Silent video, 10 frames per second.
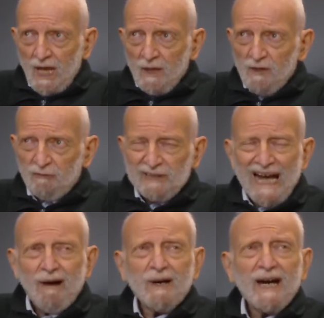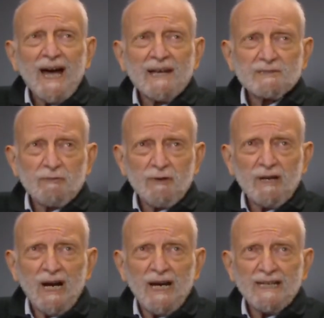The flour has a very
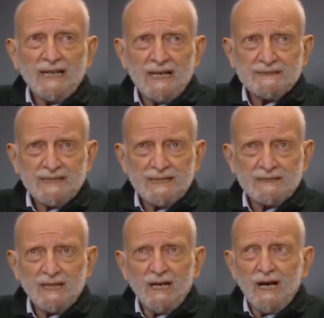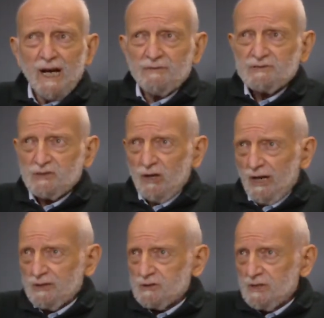high content of
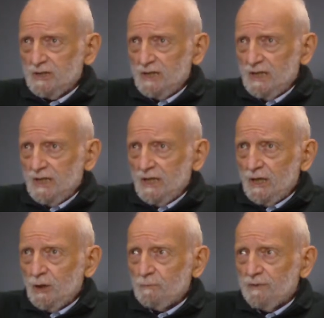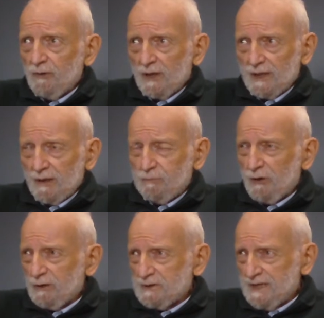starch, but very little
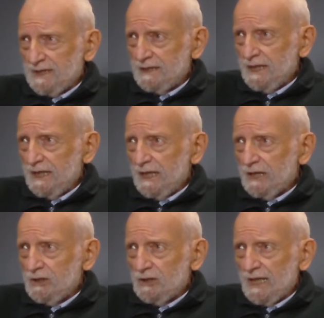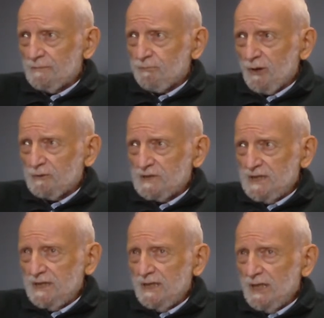protein. You can get
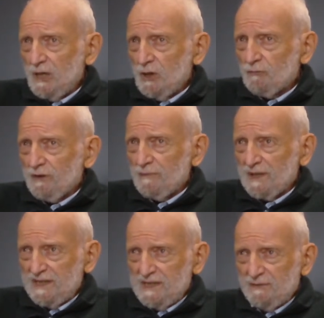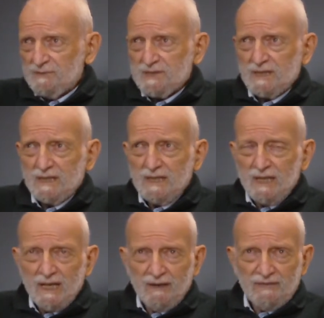protein from the leaves
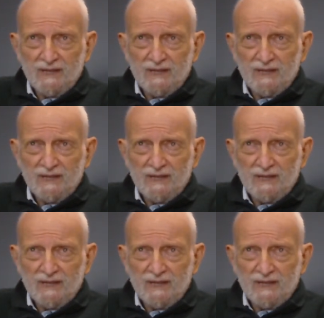of the